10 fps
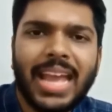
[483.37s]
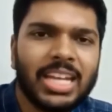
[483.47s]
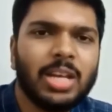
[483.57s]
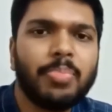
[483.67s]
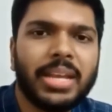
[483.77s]

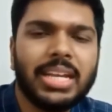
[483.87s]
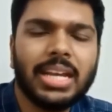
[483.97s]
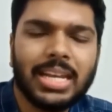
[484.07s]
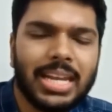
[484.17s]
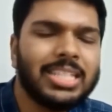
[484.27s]
end up
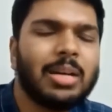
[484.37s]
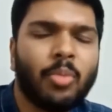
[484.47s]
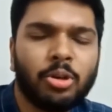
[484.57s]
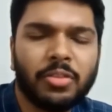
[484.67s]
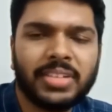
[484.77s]
paying less
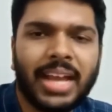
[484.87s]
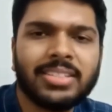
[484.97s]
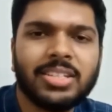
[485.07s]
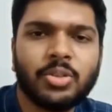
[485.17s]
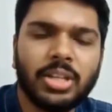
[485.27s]
amount of
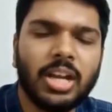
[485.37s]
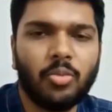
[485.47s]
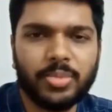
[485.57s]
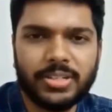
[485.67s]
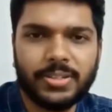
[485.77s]
taxes to the
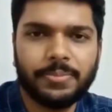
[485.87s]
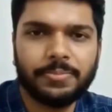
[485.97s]
government.